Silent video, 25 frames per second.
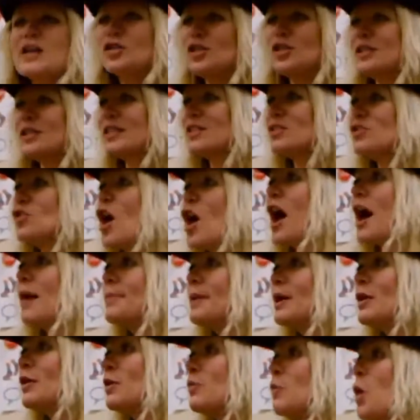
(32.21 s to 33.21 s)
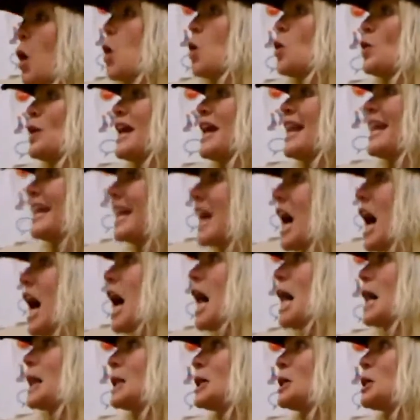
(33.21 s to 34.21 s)
She's a strawberry roan and a
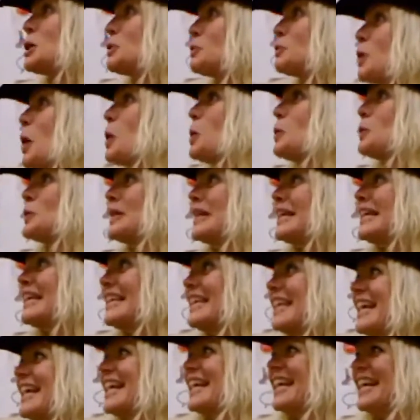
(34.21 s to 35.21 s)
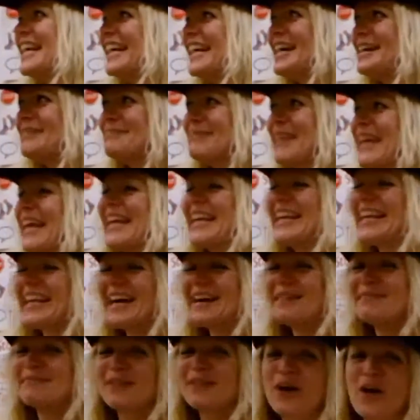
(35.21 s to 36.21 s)
collar rony, giddy
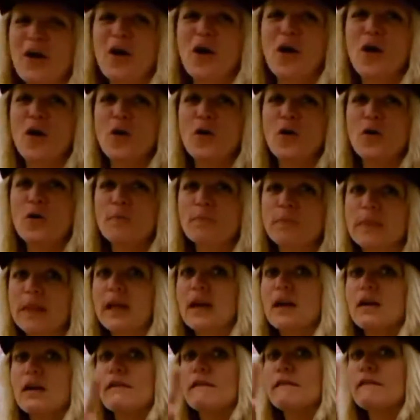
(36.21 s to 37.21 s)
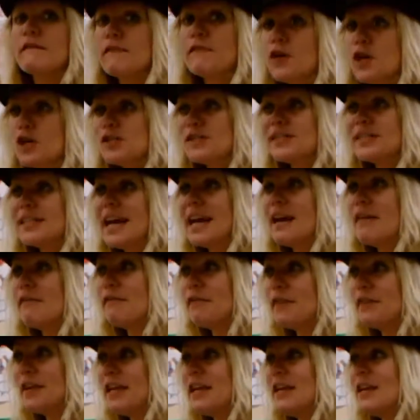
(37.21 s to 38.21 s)
up, go. First I
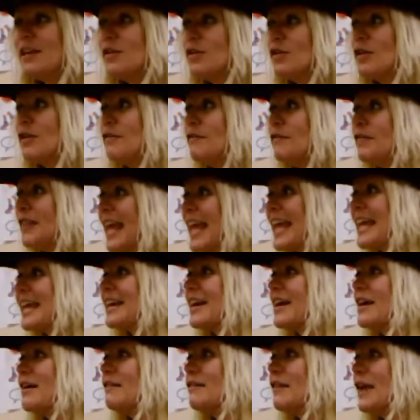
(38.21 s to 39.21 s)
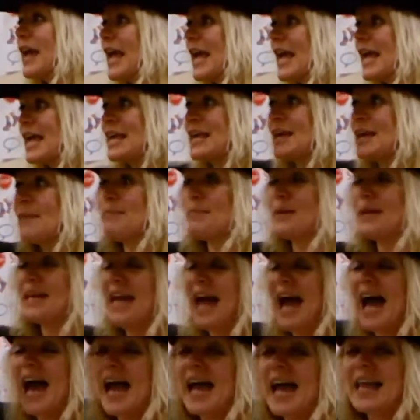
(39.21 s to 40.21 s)
feed her a flake of hay,
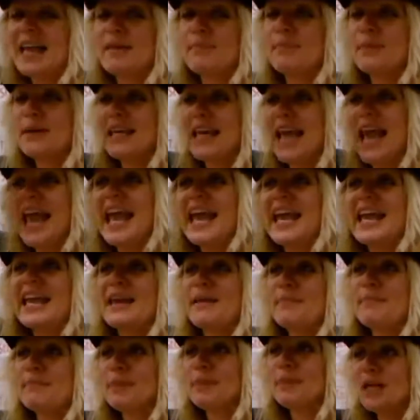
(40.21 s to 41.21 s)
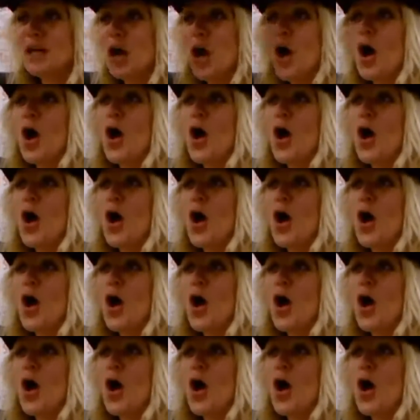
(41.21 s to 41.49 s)
yippee-yi, yippee-yay, yippee-yo.